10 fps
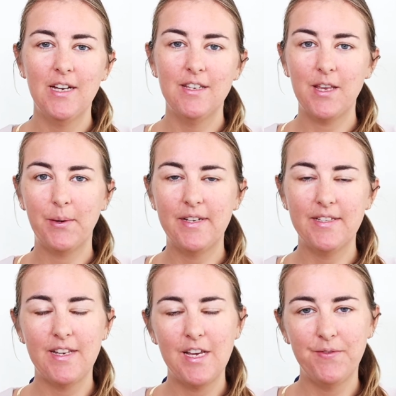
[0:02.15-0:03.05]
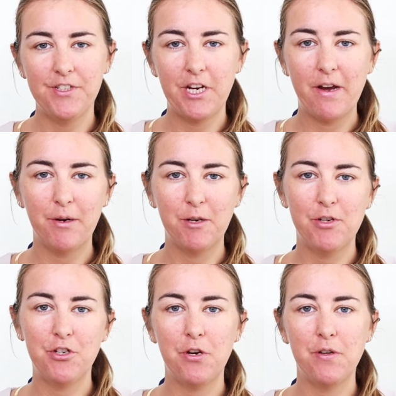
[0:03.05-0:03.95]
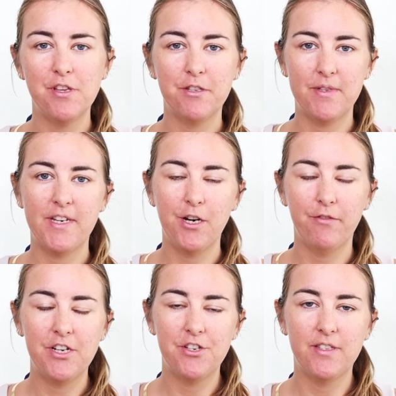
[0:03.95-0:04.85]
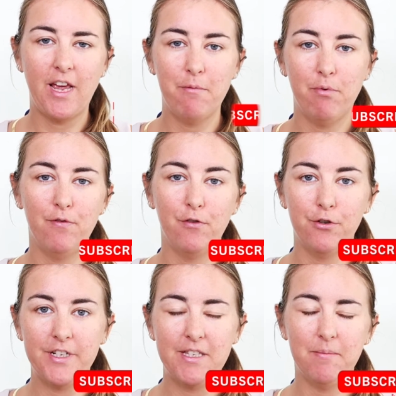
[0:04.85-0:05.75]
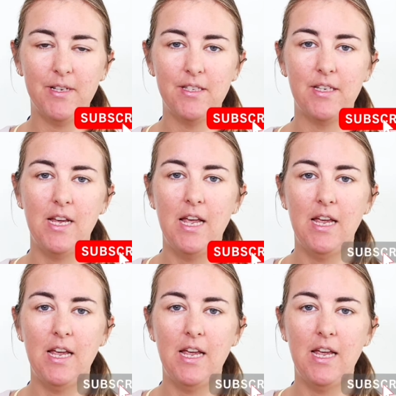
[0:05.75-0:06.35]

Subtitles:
So in today's video I'm going to be showing you some of the decorations I bought for Christmas.